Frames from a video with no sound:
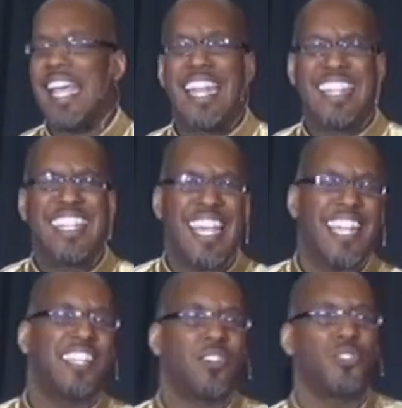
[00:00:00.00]
and at the
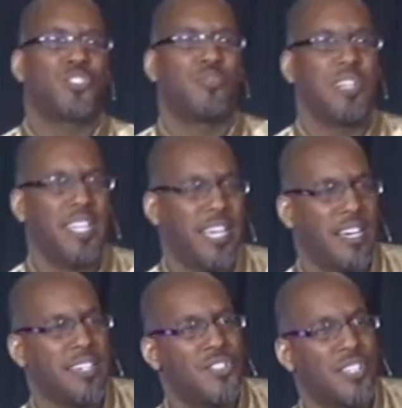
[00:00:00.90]
end of those three
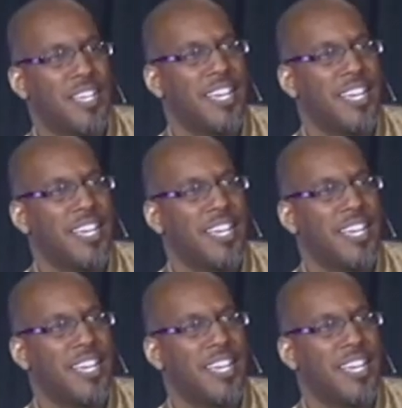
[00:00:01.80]
years,